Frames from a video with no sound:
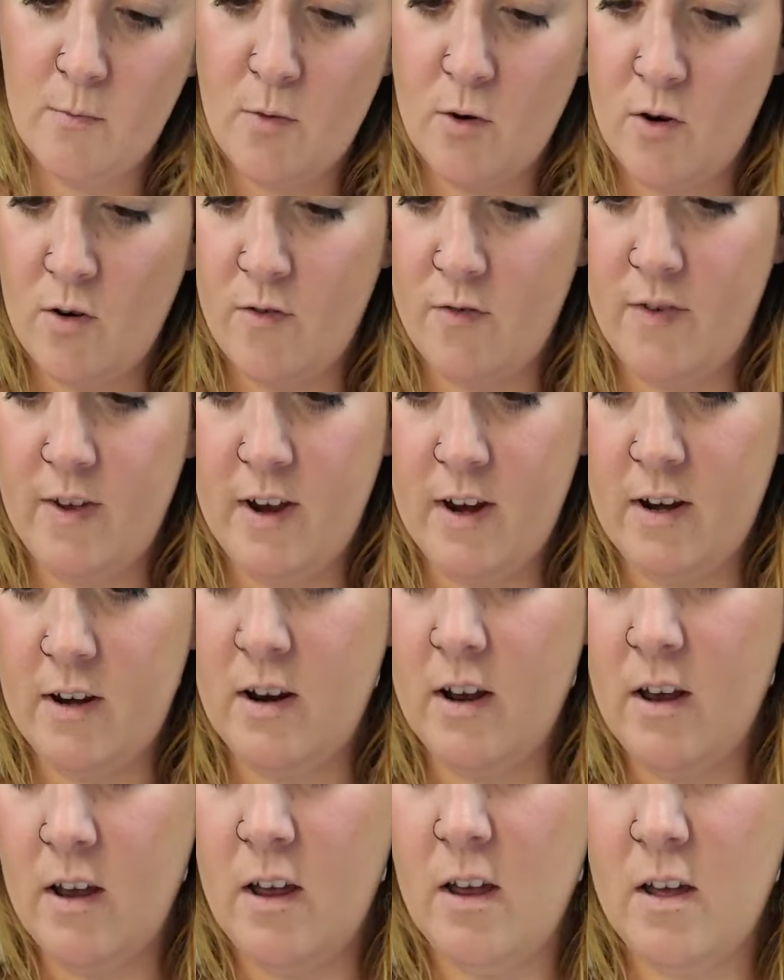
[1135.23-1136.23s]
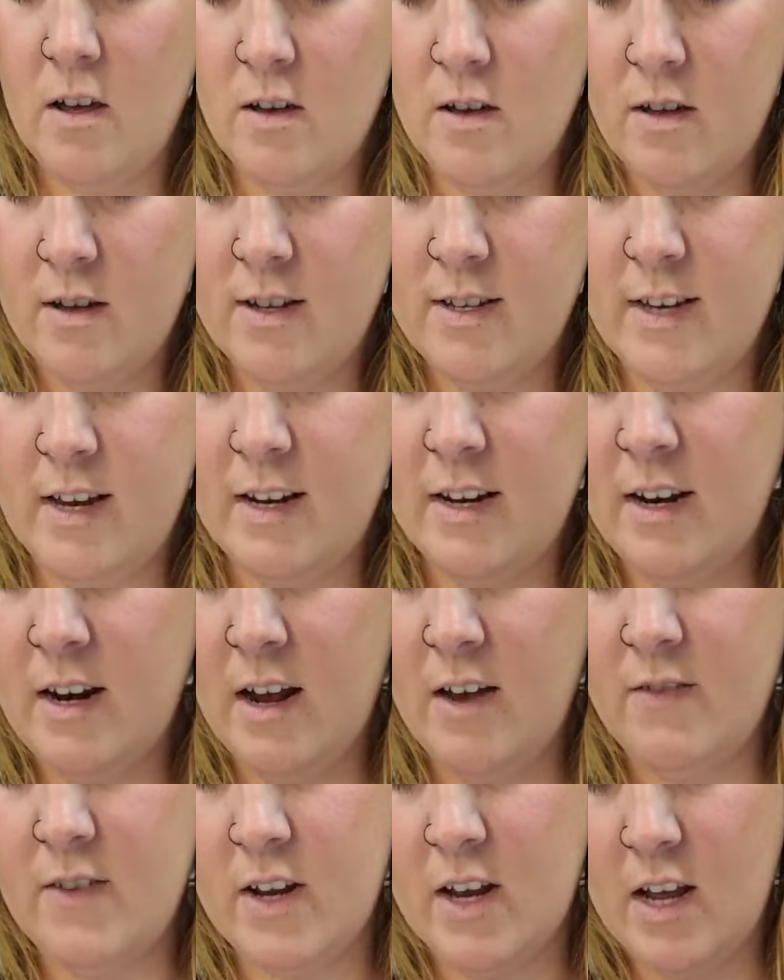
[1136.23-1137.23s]
Perfect. See, I didn't
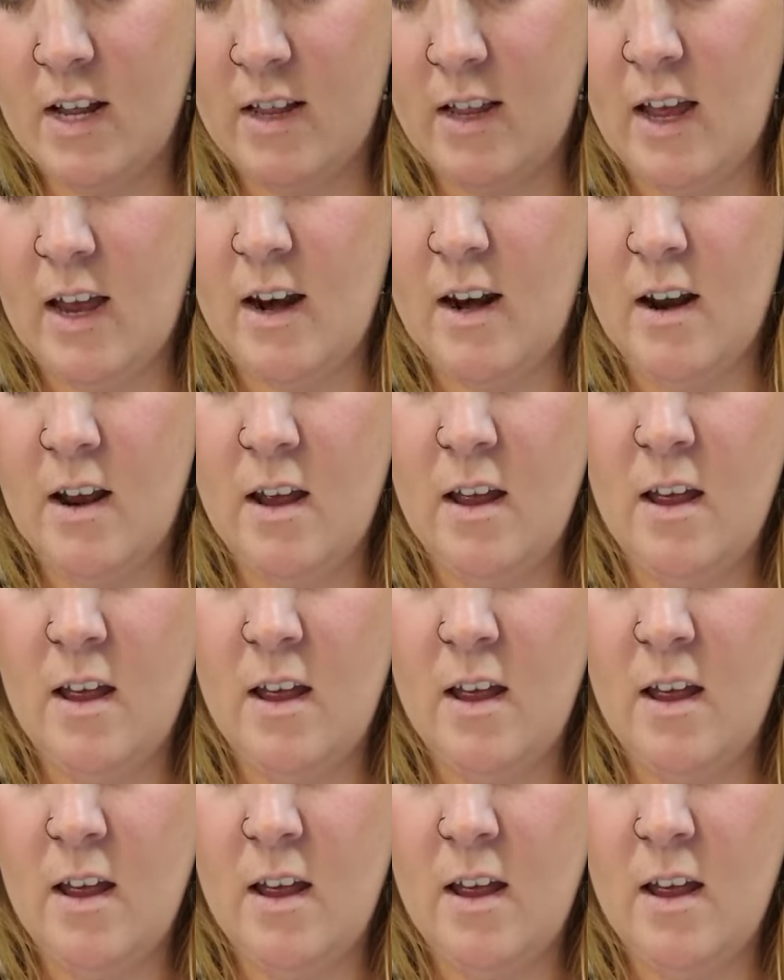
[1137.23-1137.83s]
have to cut that.